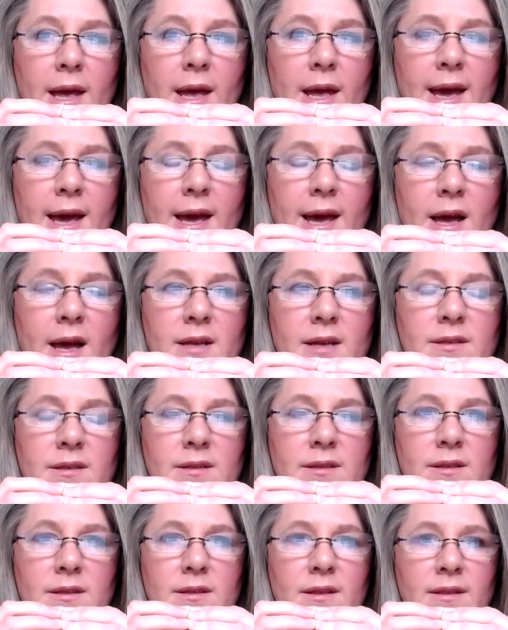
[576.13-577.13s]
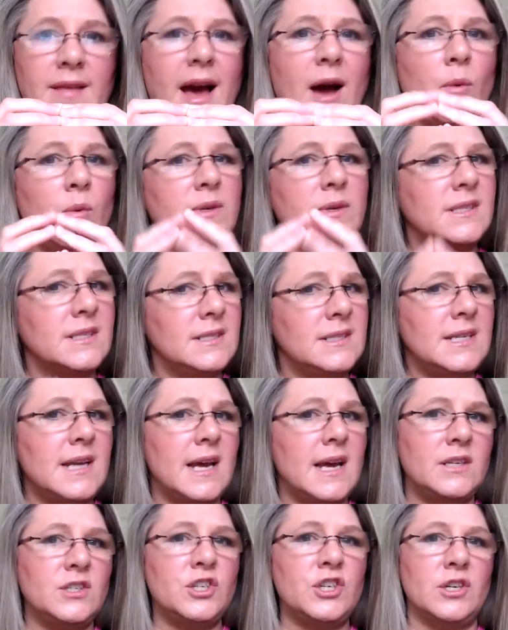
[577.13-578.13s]
and that was
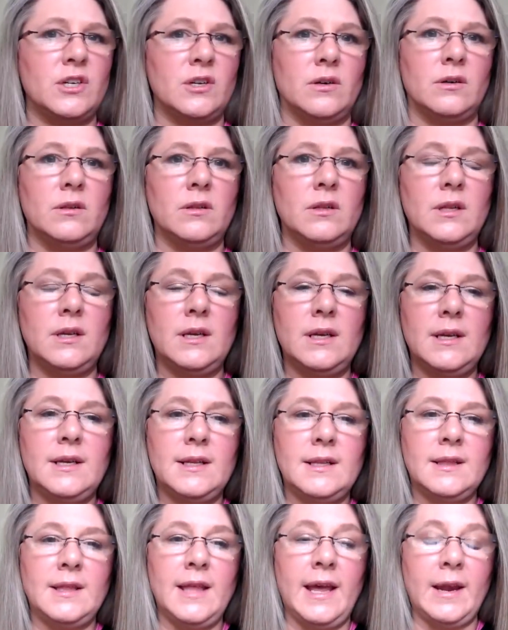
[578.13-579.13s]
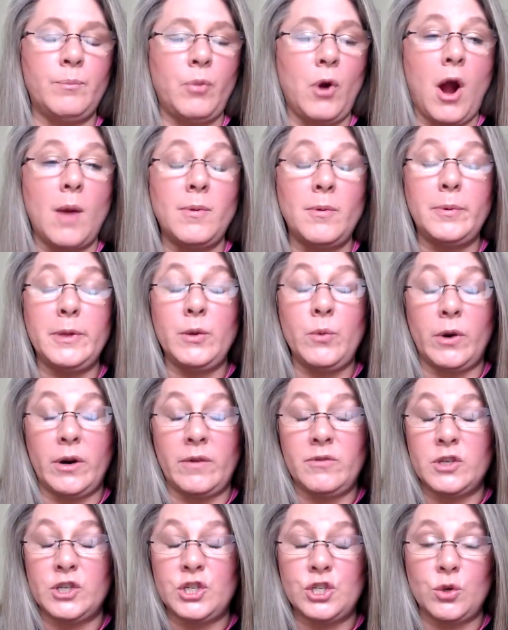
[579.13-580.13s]
intentional like probably one
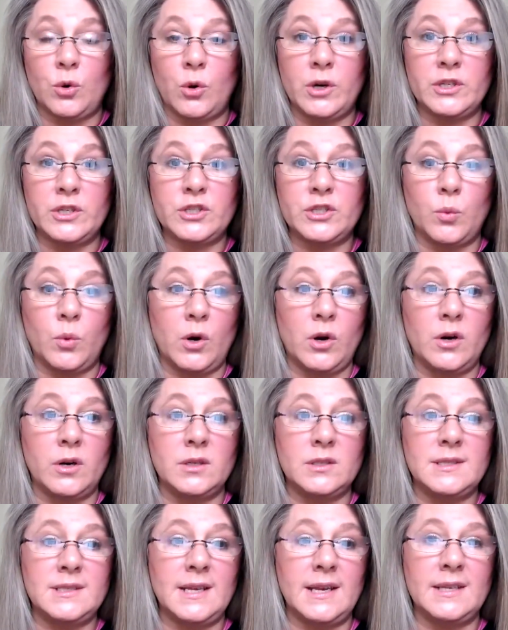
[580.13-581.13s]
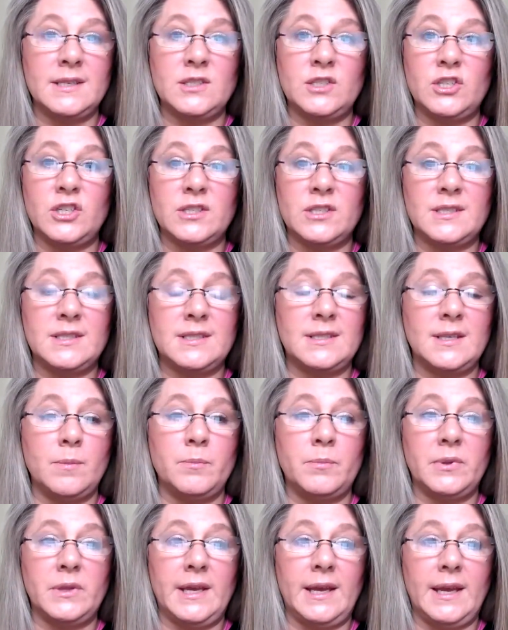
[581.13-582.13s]
of the shortest words is just
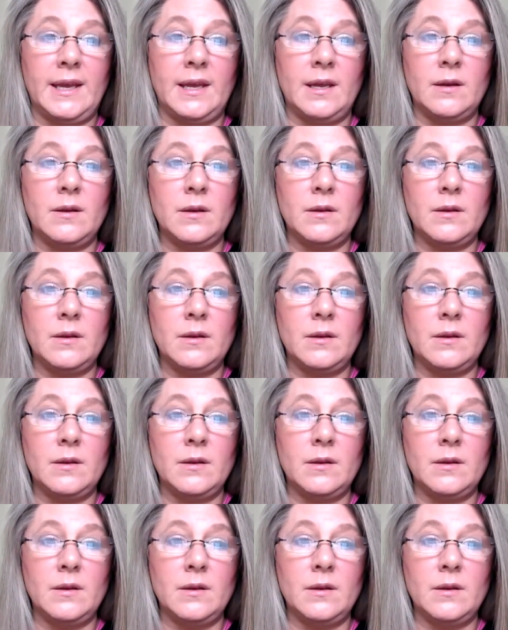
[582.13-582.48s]
simply